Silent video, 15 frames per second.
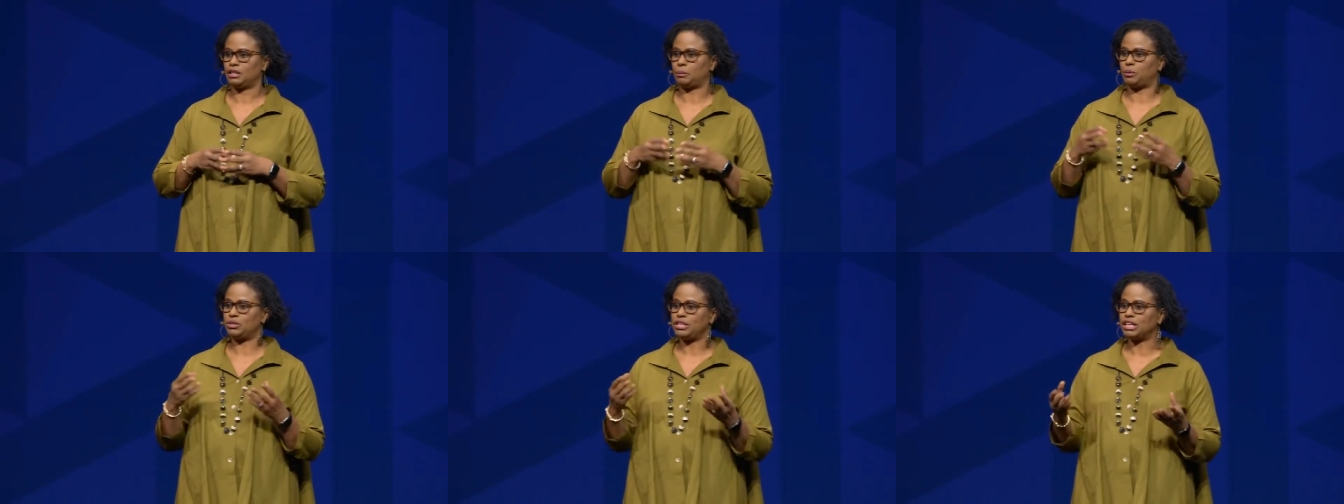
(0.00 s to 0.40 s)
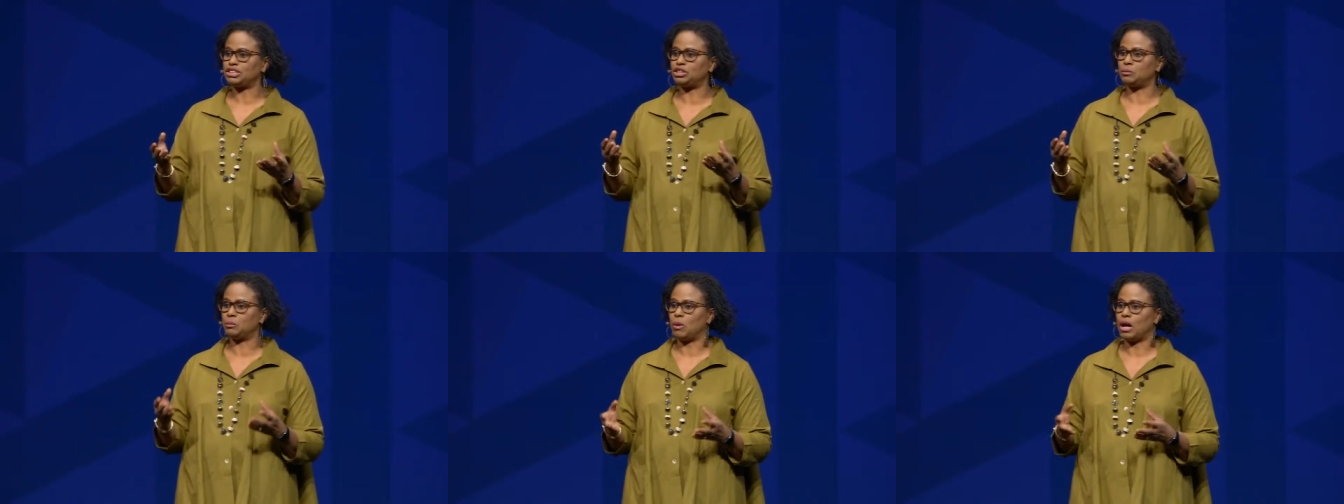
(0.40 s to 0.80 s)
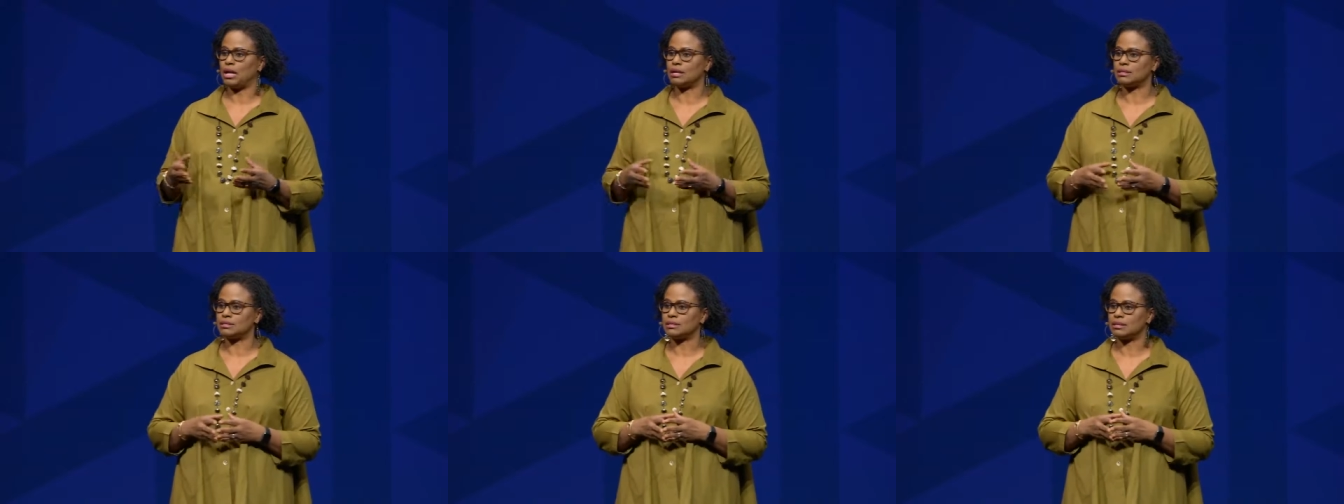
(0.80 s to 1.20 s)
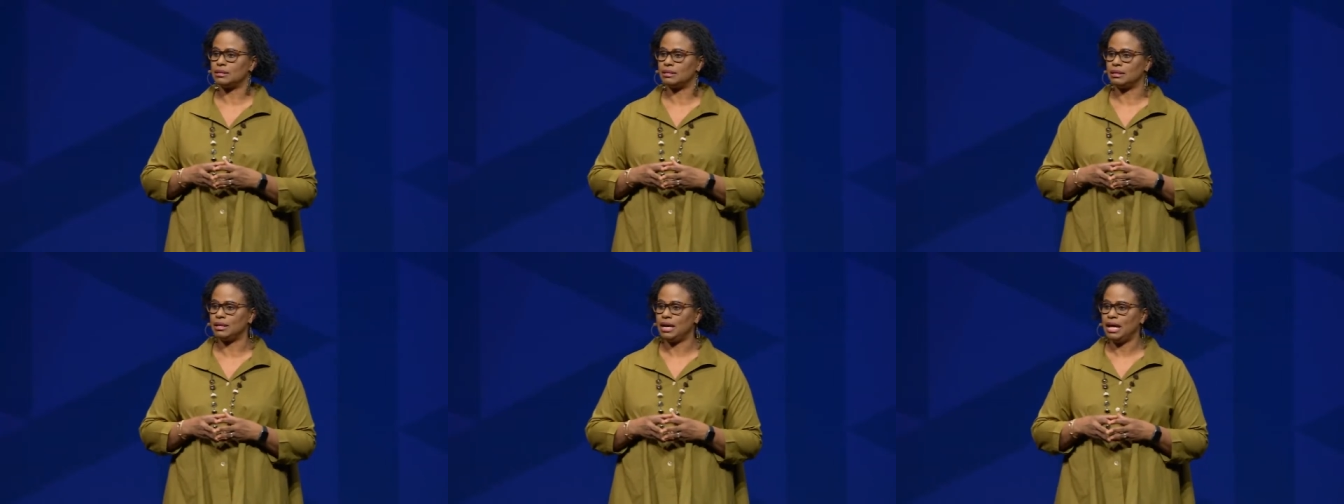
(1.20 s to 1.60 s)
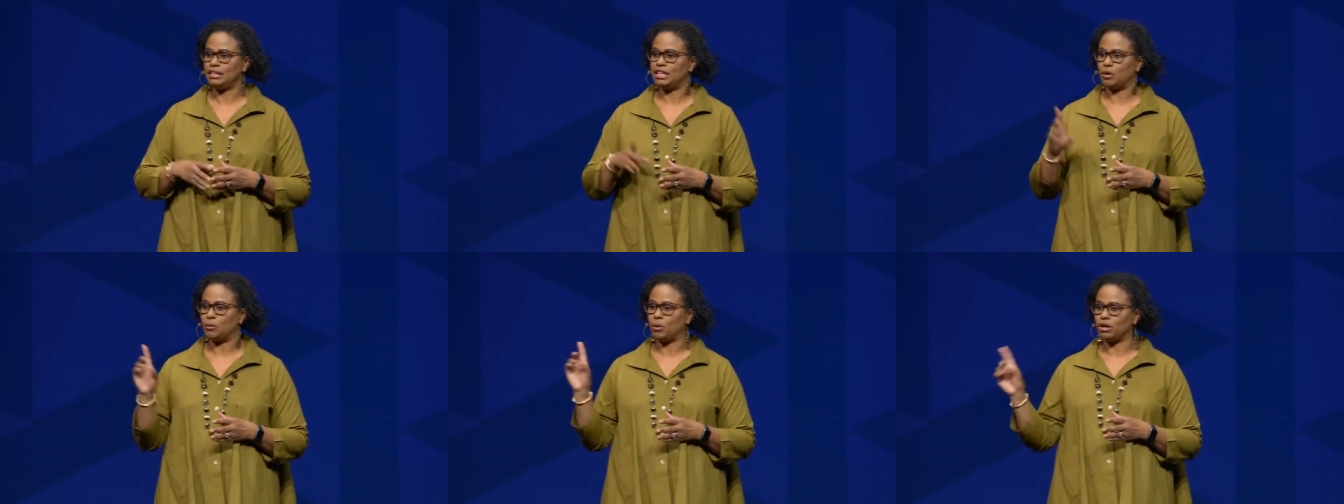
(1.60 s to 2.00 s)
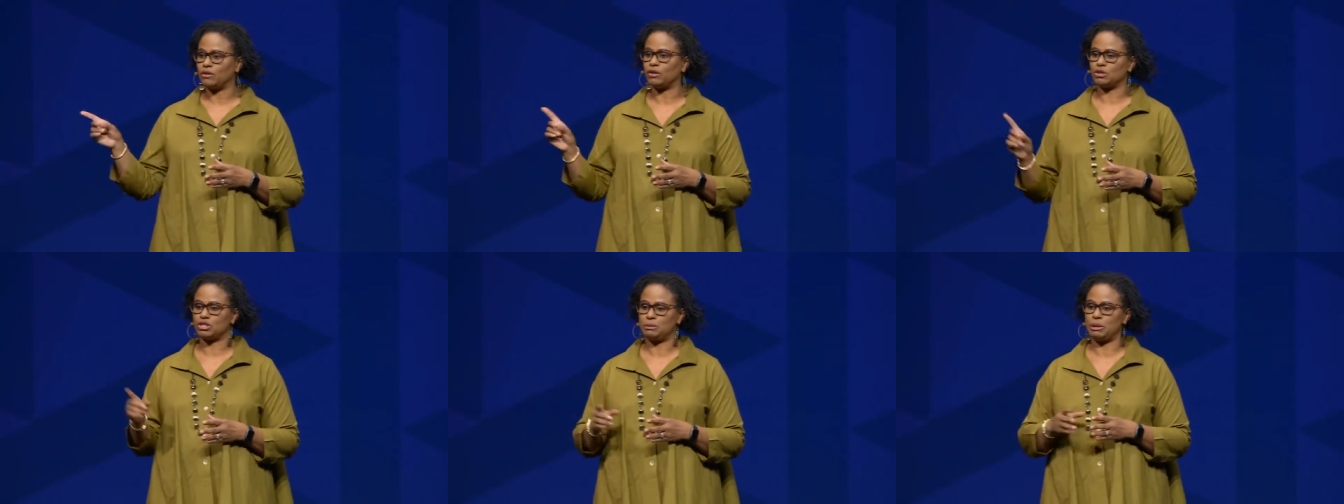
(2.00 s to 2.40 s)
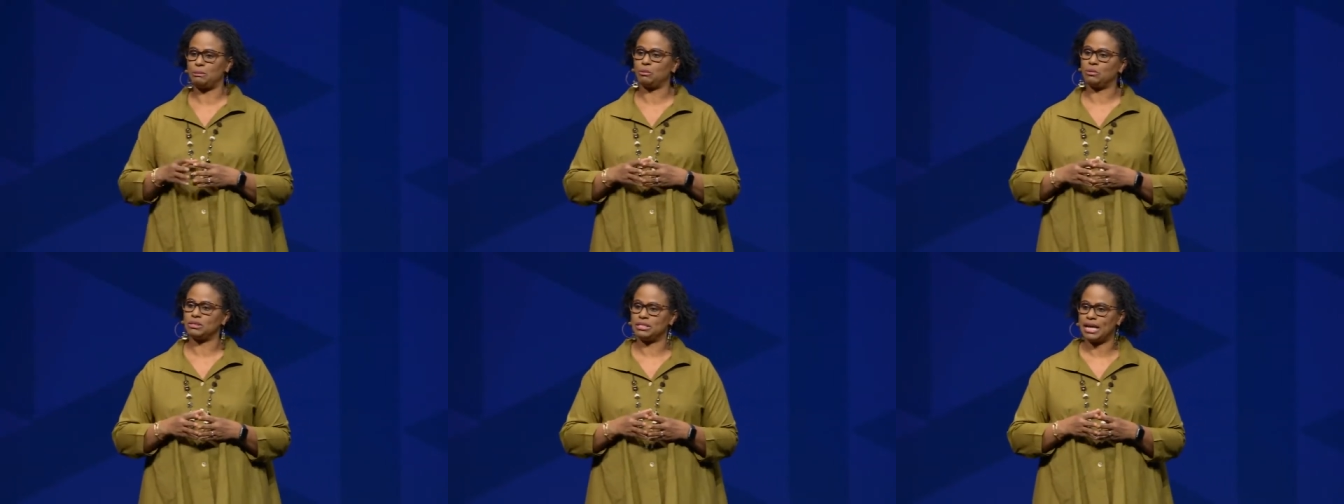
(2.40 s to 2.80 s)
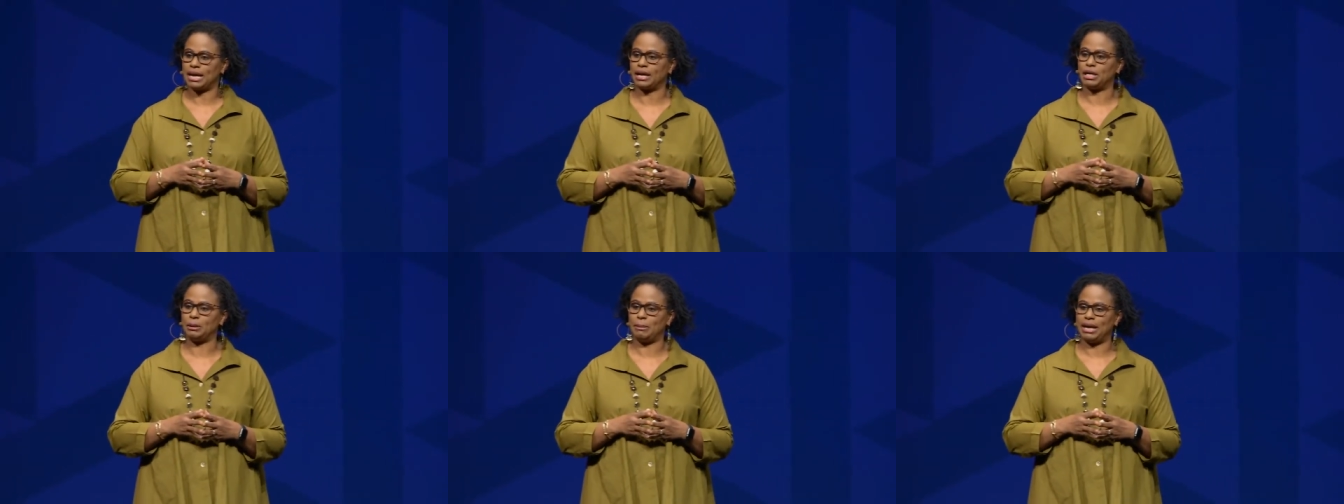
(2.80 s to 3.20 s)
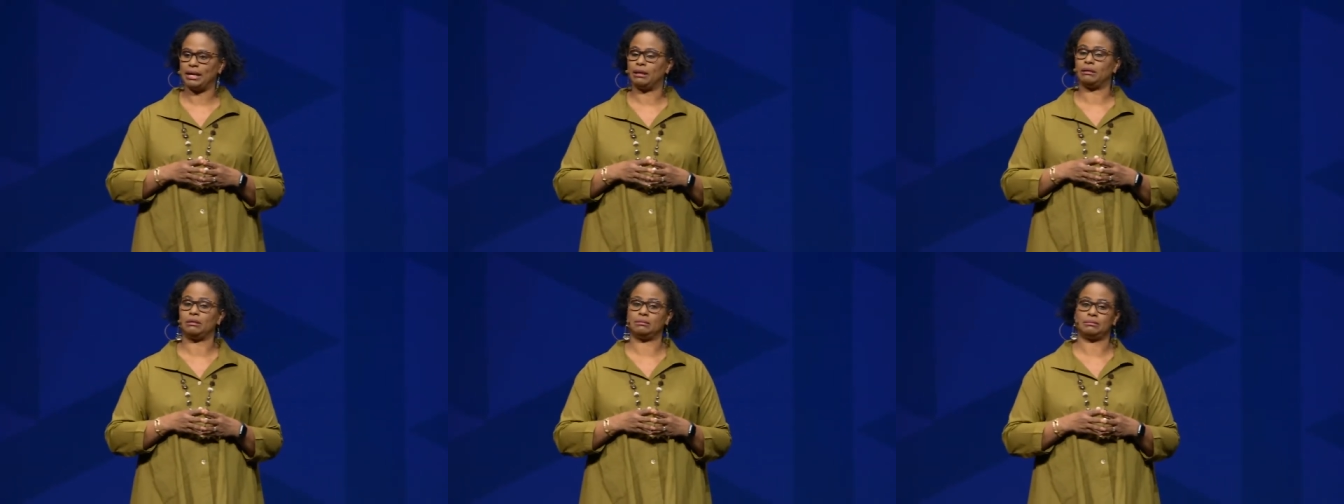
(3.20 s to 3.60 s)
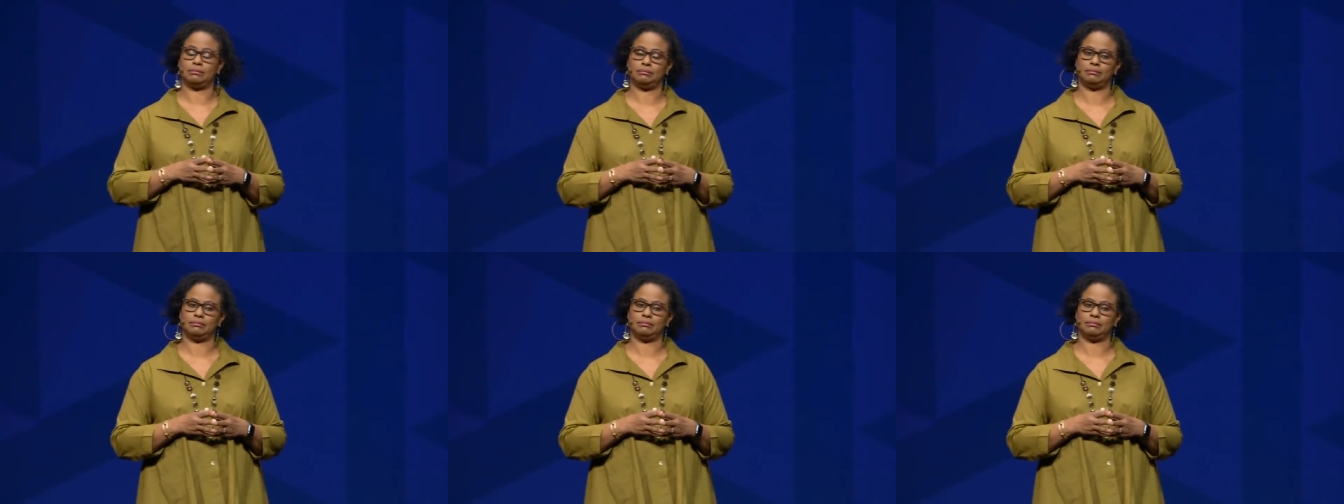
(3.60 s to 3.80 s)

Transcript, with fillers: The prediction was that one of those people was not going to make it.